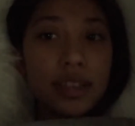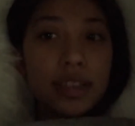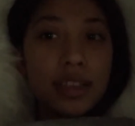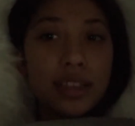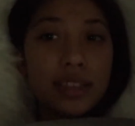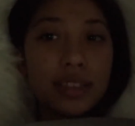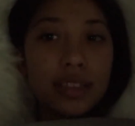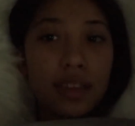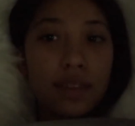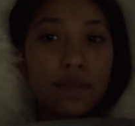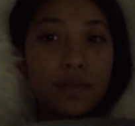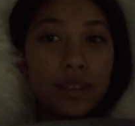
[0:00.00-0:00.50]

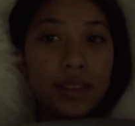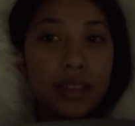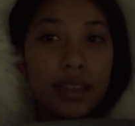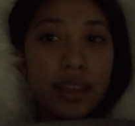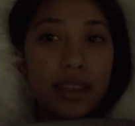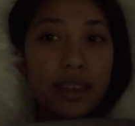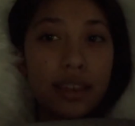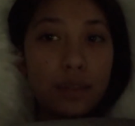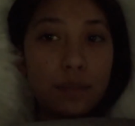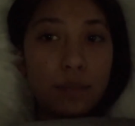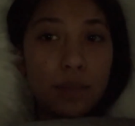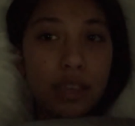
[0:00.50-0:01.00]
because I feel
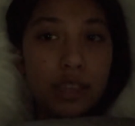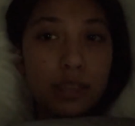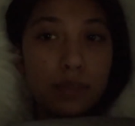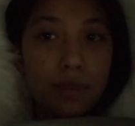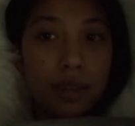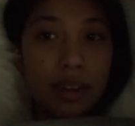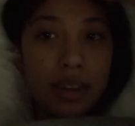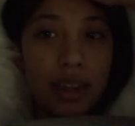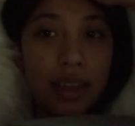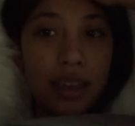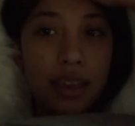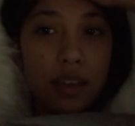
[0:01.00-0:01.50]
like it makes
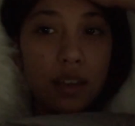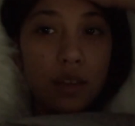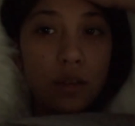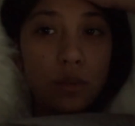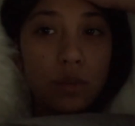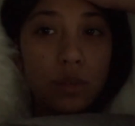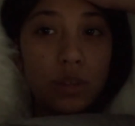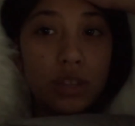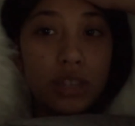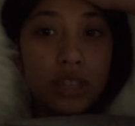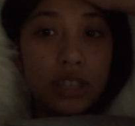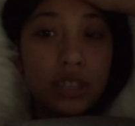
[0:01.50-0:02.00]
my day go
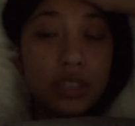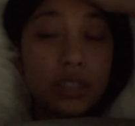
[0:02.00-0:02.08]
really